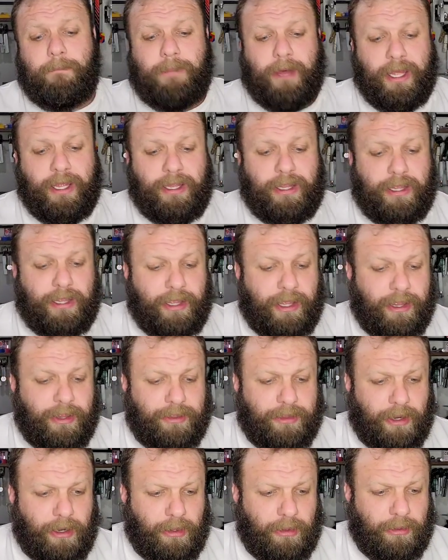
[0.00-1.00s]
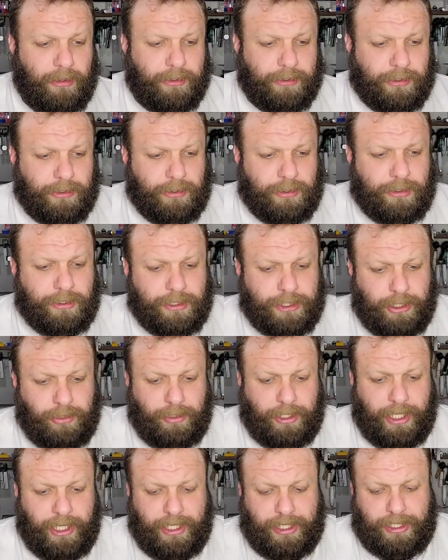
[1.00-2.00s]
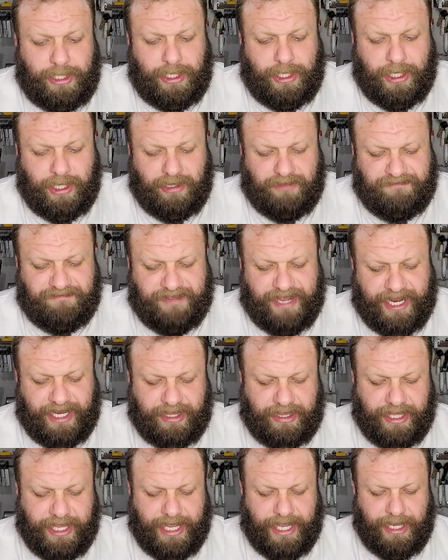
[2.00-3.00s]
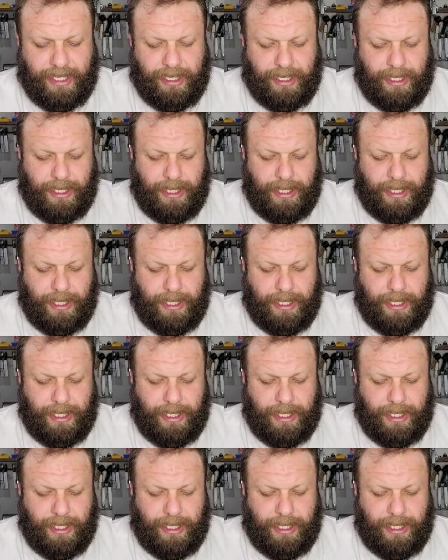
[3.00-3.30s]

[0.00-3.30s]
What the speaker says: but they're a little unique in the fact that